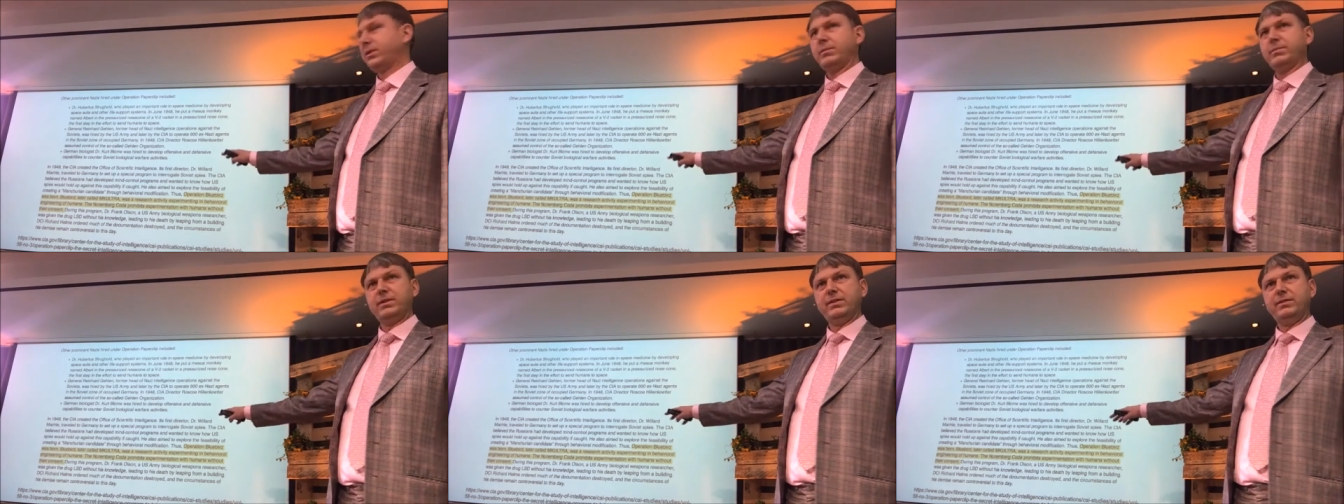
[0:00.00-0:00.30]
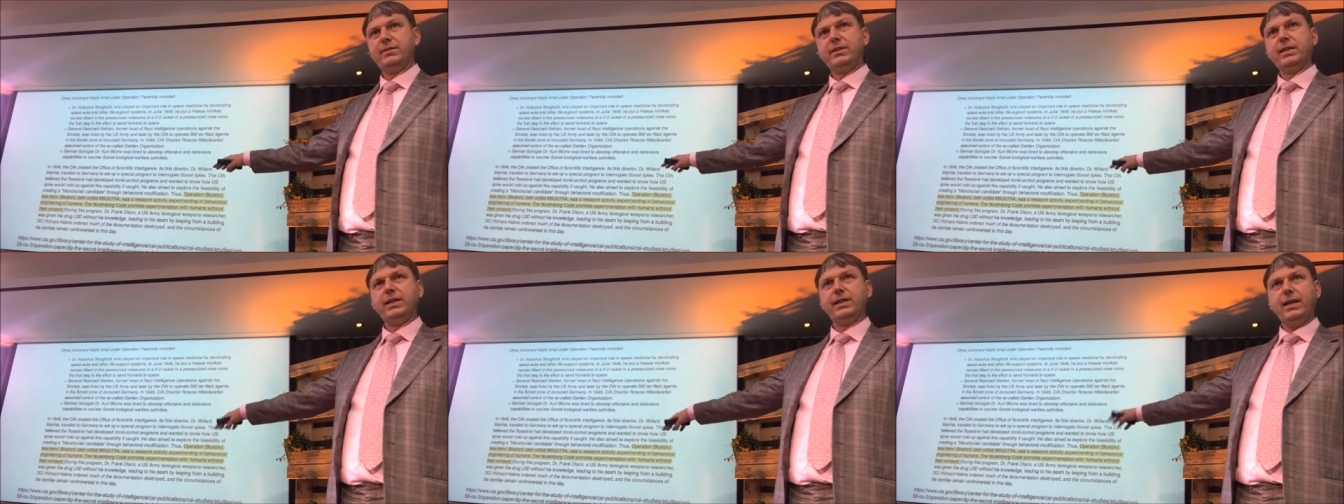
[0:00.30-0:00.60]
from the
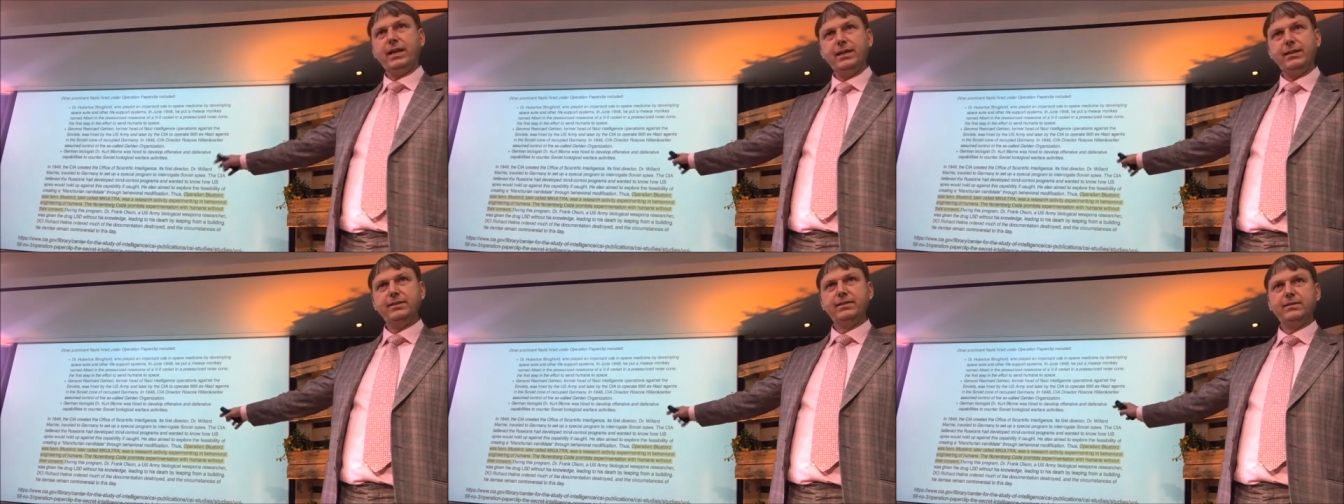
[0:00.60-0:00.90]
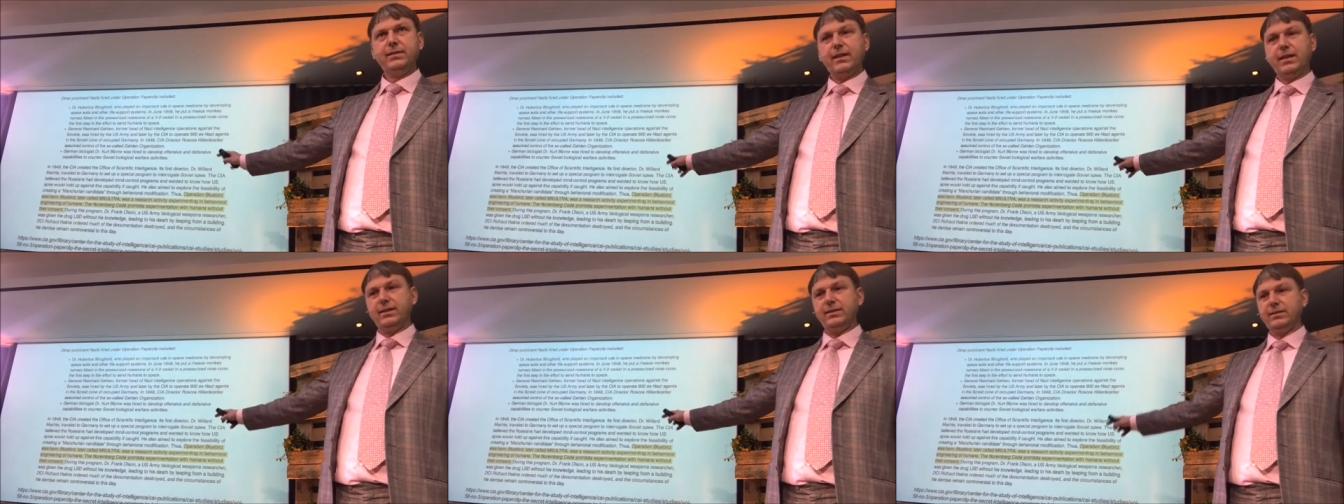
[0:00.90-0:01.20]
CIA
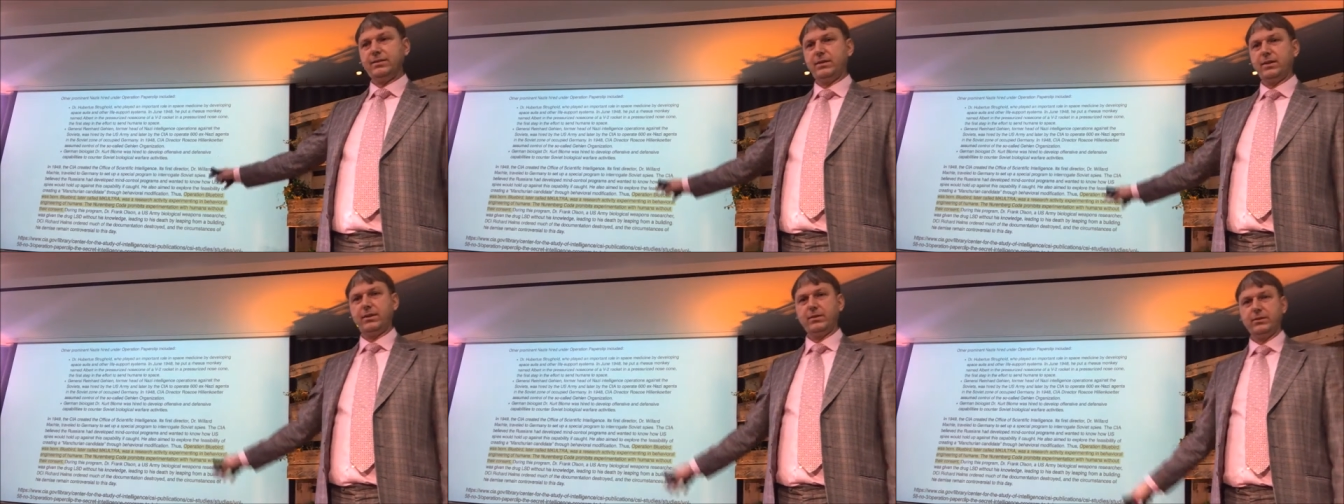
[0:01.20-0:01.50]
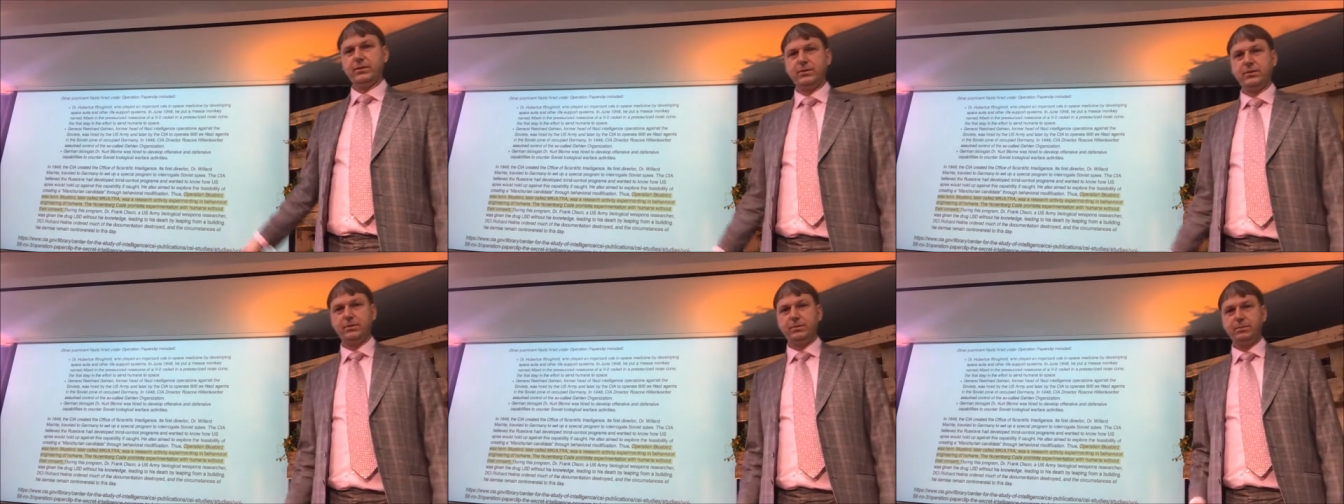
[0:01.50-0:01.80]
side,
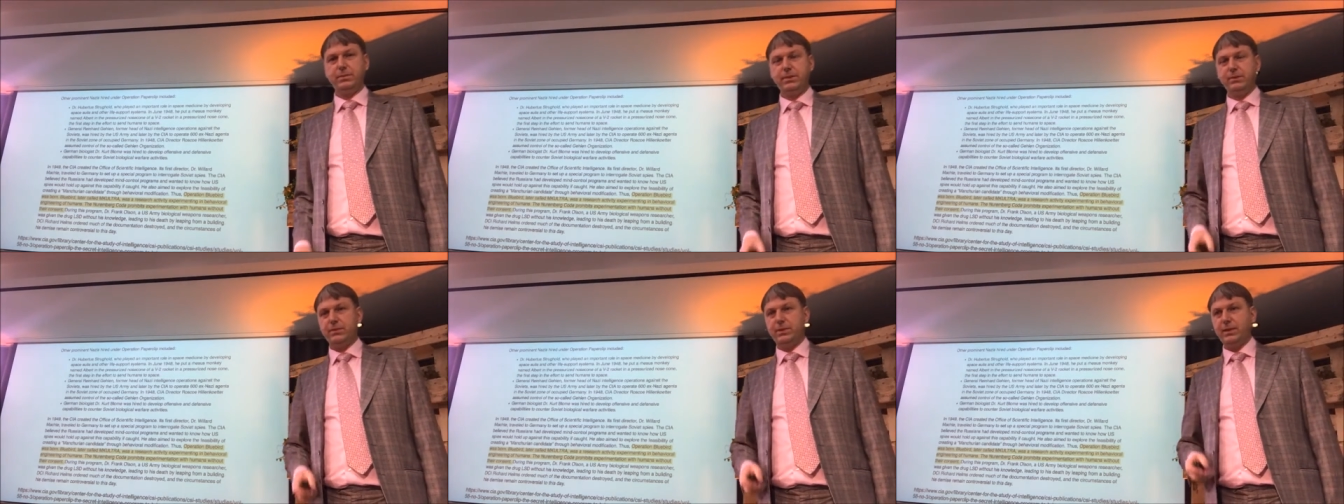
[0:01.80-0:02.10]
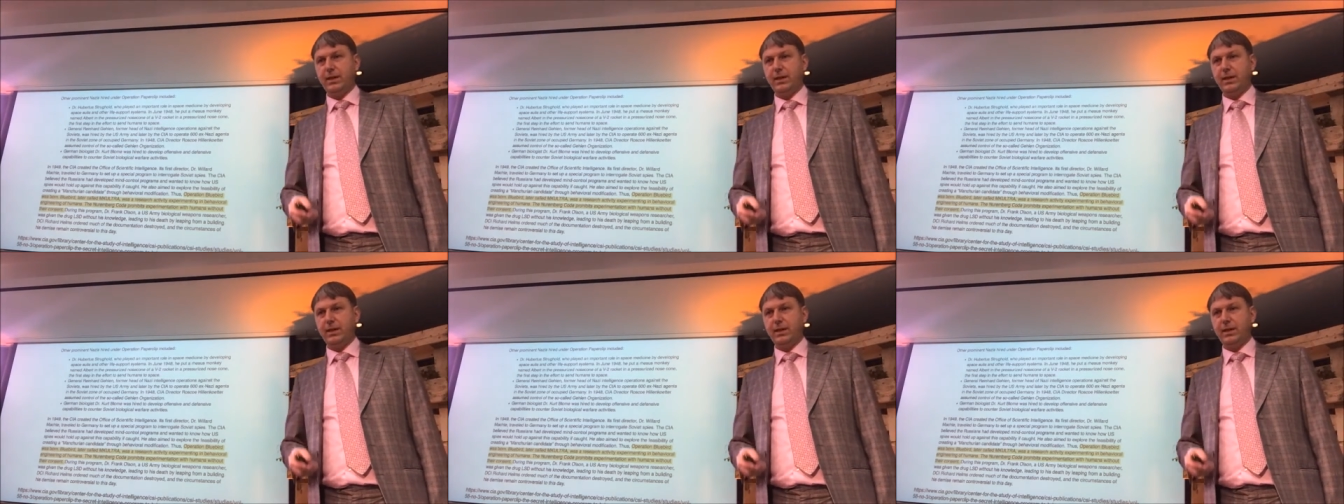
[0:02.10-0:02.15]
so it should be